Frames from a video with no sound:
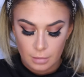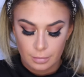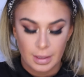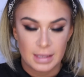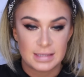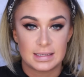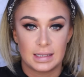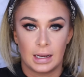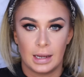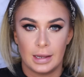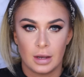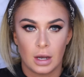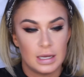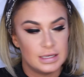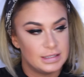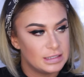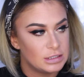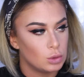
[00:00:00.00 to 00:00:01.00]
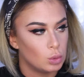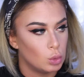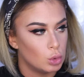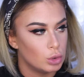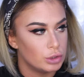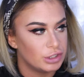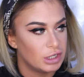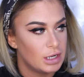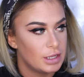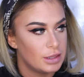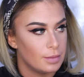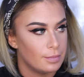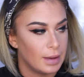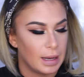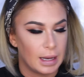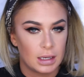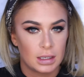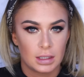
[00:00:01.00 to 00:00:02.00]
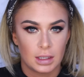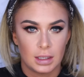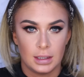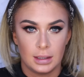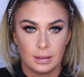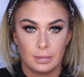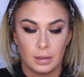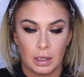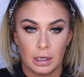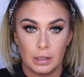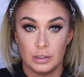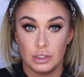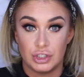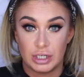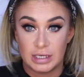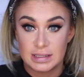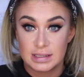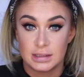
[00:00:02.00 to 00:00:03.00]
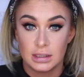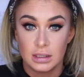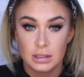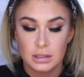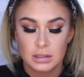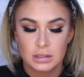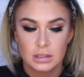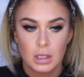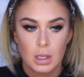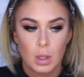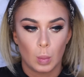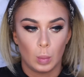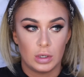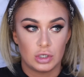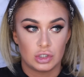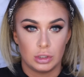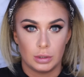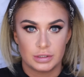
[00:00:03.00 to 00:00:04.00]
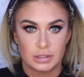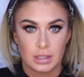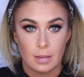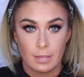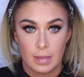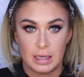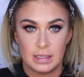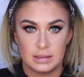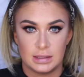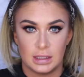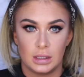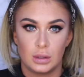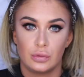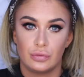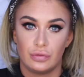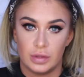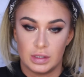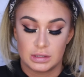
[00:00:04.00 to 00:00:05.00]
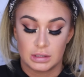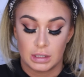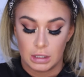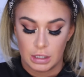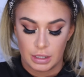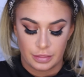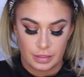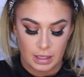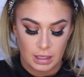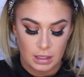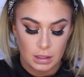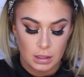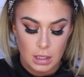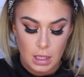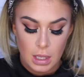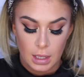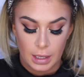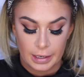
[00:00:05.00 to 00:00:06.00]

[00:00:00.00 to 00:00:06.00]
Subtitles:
Basically, I did order the MAC lip liner in Chestnut, which looks amazing for this kind of thing,